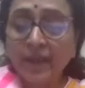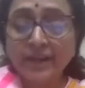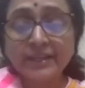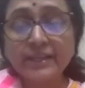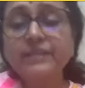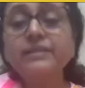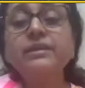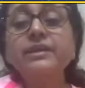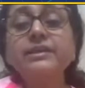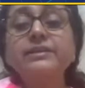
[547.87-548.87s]
Again,
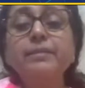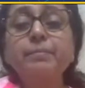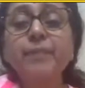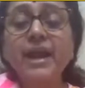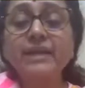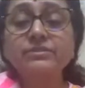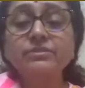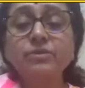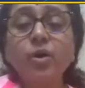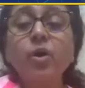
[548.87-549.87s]
it
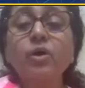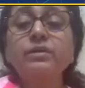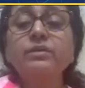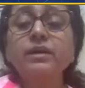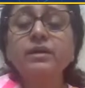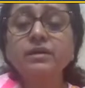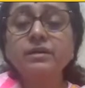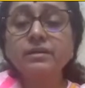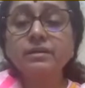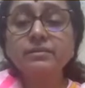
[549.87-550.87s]
impacts on
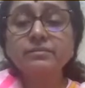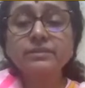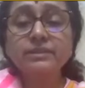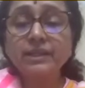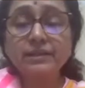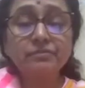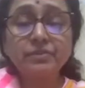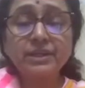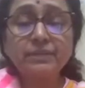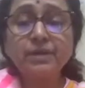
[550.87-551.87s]
the
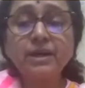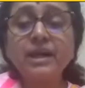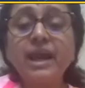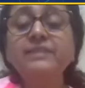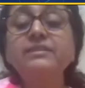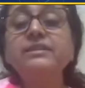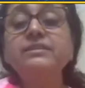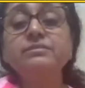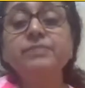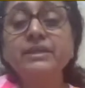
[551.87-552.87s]
lymphedema, and
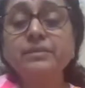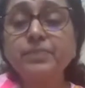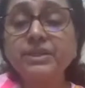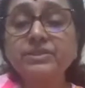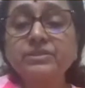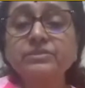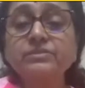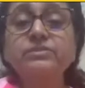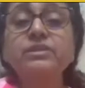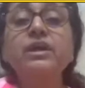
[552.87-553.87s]
these many
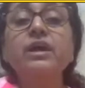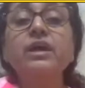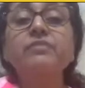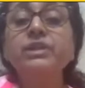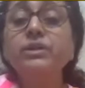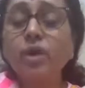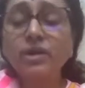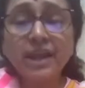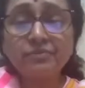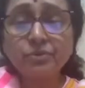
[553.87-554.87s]
patients will not
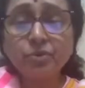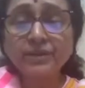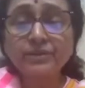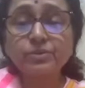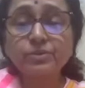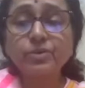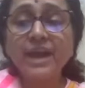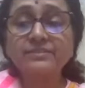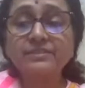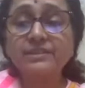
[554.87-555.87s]
have to undergo
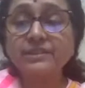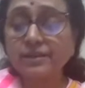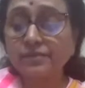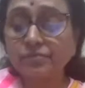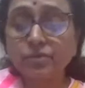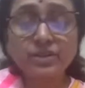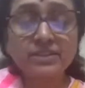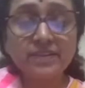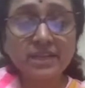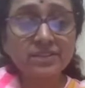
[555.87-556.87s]
axillary lymph node
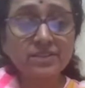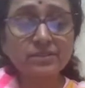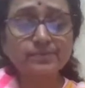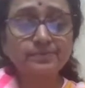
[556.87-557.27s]
dissection.